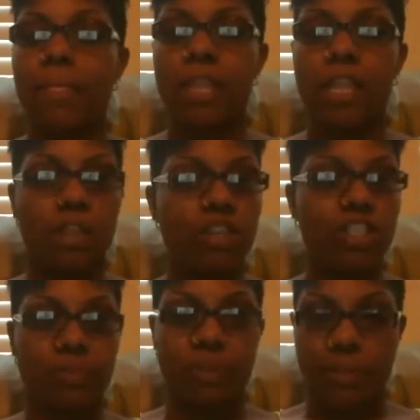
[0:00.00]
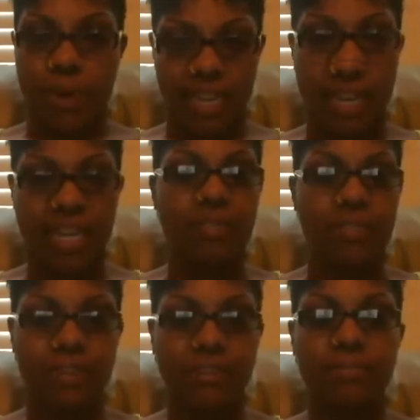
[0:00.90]
You should be breaking
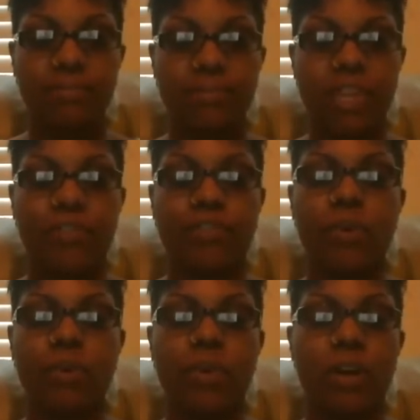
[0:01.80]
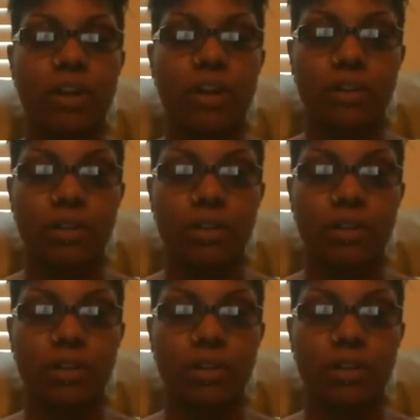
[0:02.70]
even. If you are,